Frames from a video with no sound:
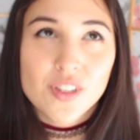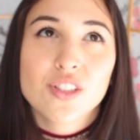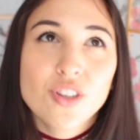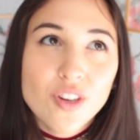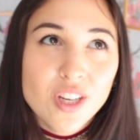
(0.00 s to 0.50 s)

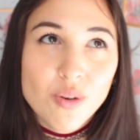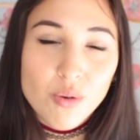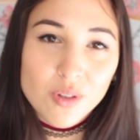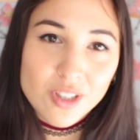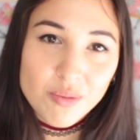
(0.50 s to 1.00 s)
during
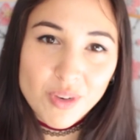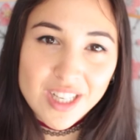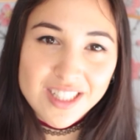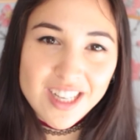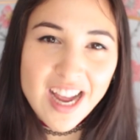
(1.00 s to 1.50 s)
autumn,
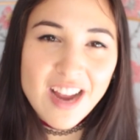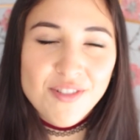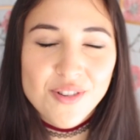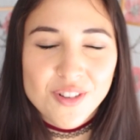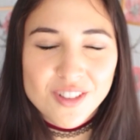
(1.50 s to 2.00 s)
winter,
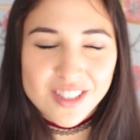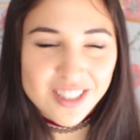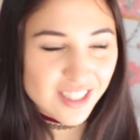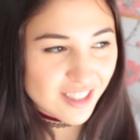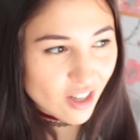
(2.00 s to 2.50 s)
everyone
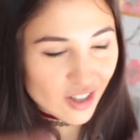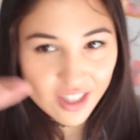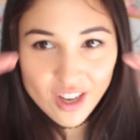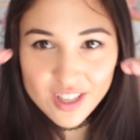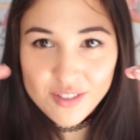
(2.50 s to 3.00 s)
starts
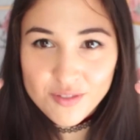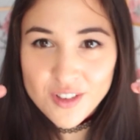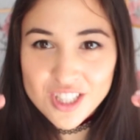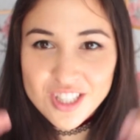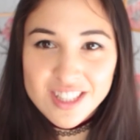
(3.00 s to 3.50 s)
cutting
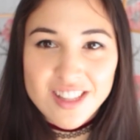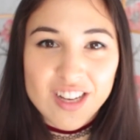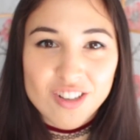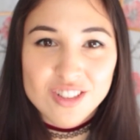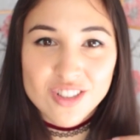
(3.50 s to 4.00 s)
fringes and they
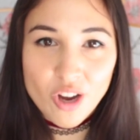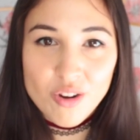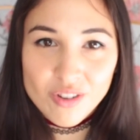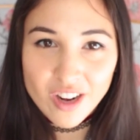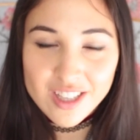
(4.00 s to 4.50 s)
look
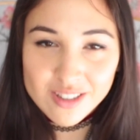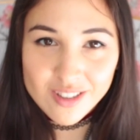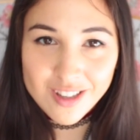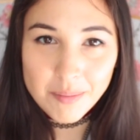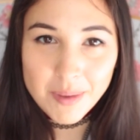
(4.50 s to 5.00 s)
so nice on
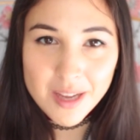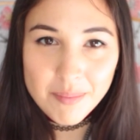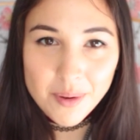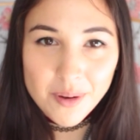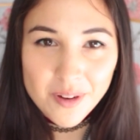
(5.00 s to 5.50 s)
other
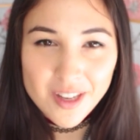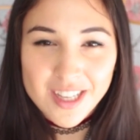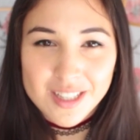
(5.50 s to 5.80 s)
people,